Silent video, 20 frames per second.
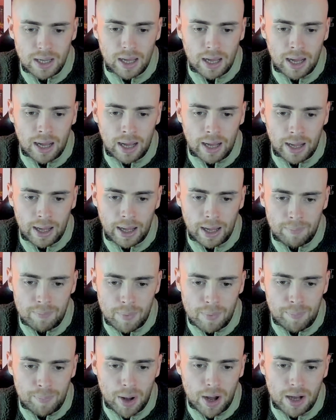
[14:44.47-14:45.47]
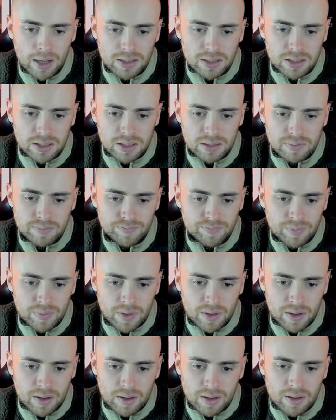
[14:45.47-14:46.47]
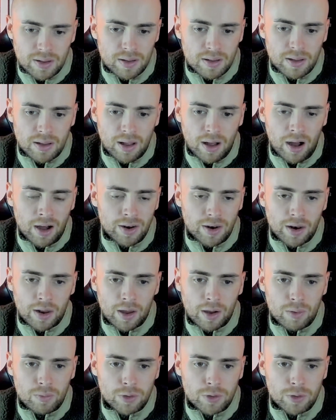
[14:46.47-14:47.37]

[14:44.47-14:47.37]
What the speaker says: But I don't know.